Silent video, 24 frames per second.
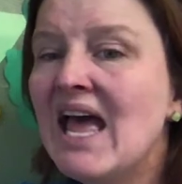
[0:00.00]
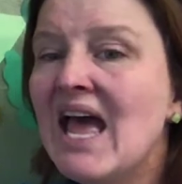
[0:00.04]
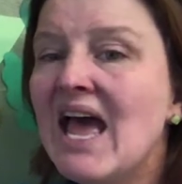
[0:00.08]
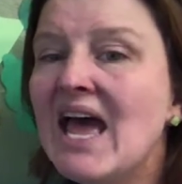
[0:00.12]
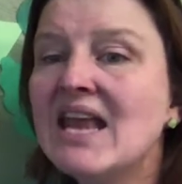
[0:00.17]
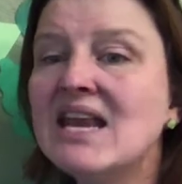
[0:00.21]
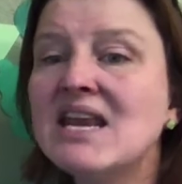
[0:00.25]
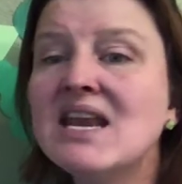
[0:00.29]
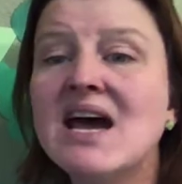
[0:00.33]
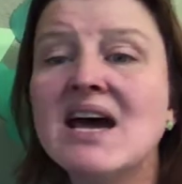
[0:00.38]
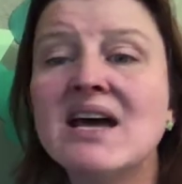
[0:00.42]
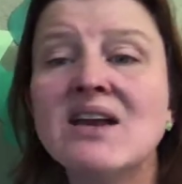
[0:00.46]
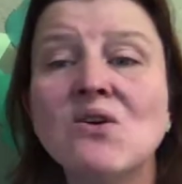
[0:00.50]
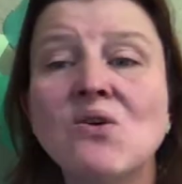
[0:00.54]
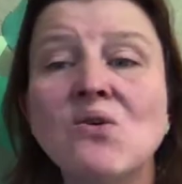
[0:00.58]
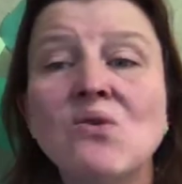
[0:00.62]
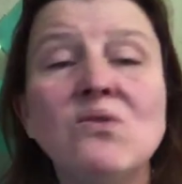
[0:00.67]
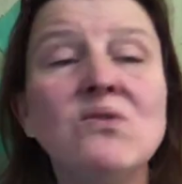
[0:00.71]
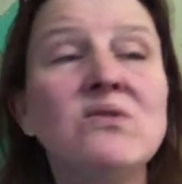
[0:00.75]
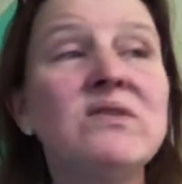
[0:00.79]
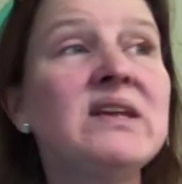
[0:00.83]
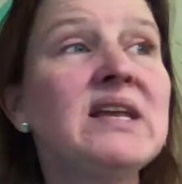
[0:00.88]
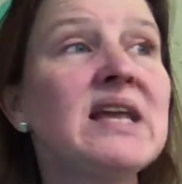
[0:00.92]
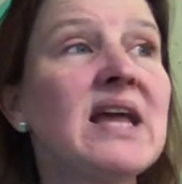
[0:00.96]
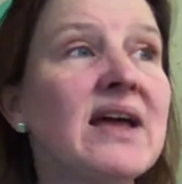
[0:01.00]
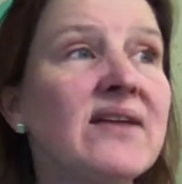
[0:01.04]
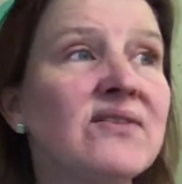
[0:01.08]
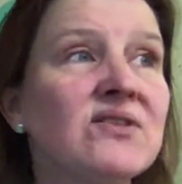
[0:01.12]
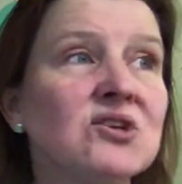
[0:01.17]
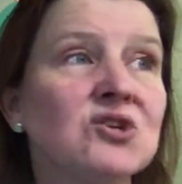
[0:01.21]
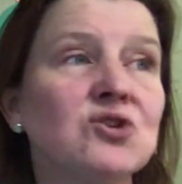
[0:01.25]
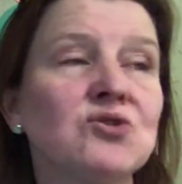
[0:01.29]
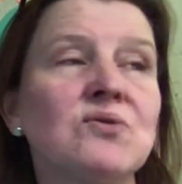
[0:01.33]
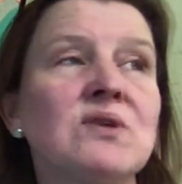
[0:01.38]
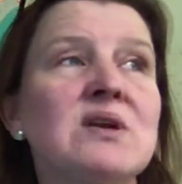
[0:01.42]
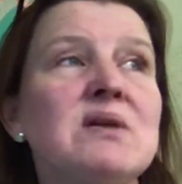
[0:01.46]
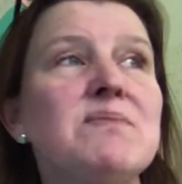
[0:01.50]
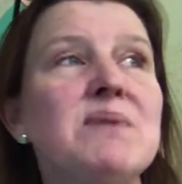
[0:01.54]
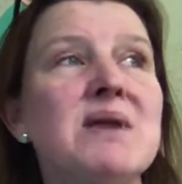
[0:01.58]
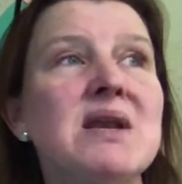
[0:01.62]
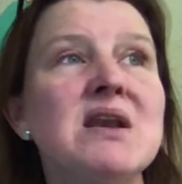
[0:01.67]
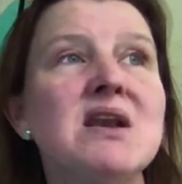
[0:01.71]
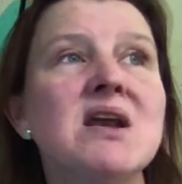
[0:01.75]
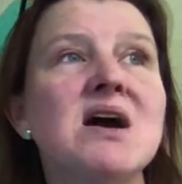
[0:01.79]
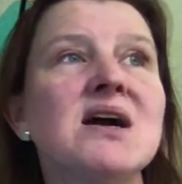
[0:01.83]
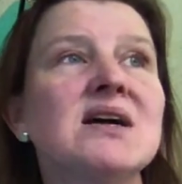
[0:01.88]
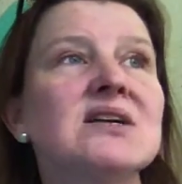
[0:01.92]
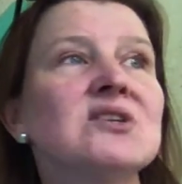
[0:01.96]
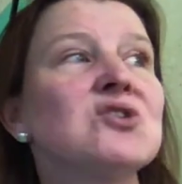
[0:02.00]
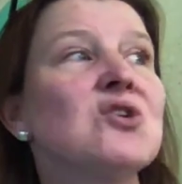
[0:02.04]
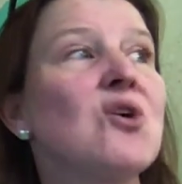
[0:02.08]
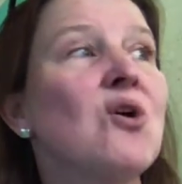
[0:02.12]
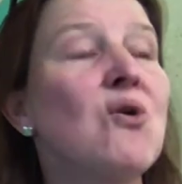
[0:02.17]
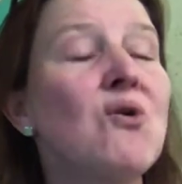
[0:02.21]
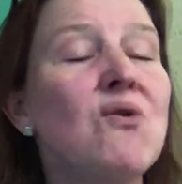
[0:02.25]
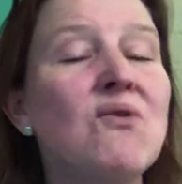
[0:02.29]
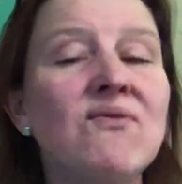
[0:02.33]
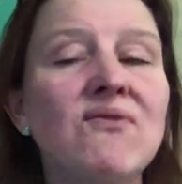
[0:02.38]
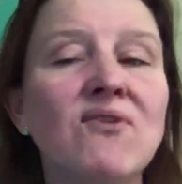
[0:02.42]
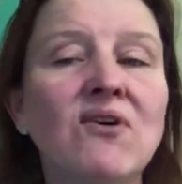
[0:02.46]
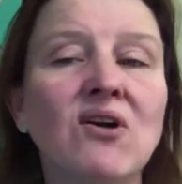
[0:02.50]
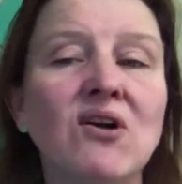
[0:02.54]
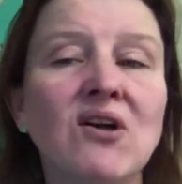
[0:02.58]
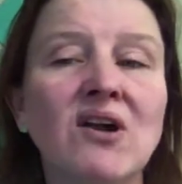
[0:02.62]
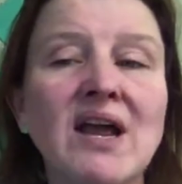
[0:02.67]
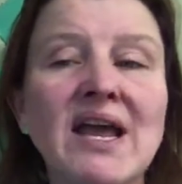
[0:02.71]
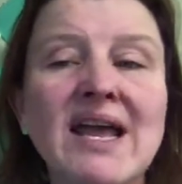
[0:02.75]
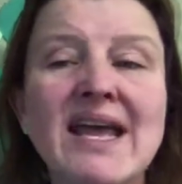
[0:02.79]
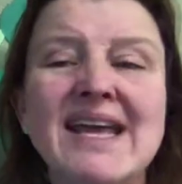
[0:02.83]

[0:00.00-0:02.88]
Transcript: And not only had the tree been knocked over,